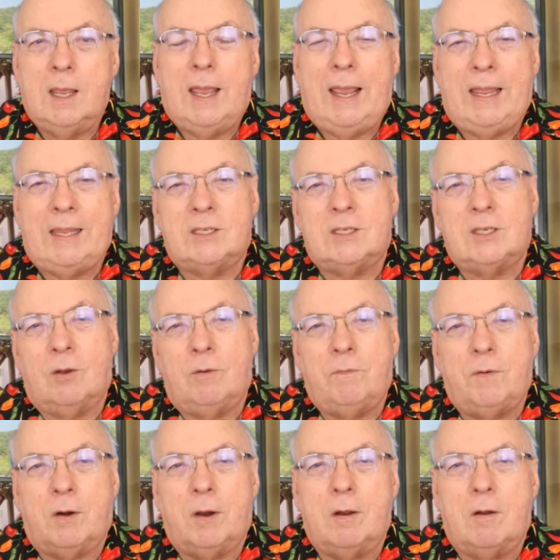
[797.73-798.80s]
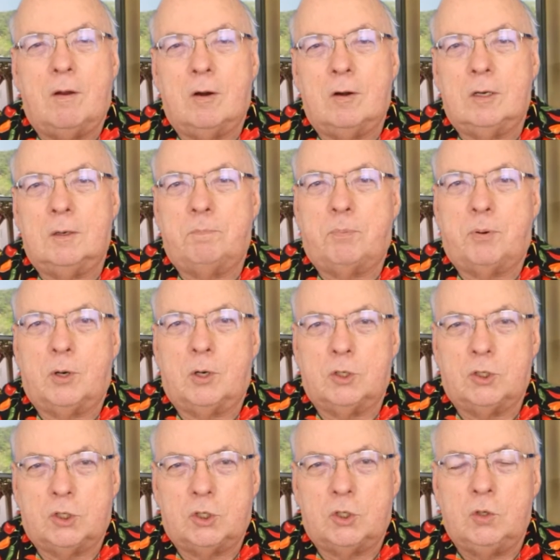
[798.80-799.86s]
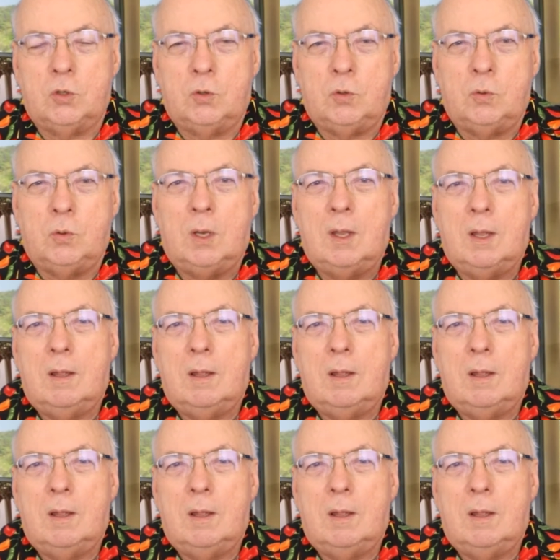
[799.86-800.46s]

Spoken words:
And so very hard to pursue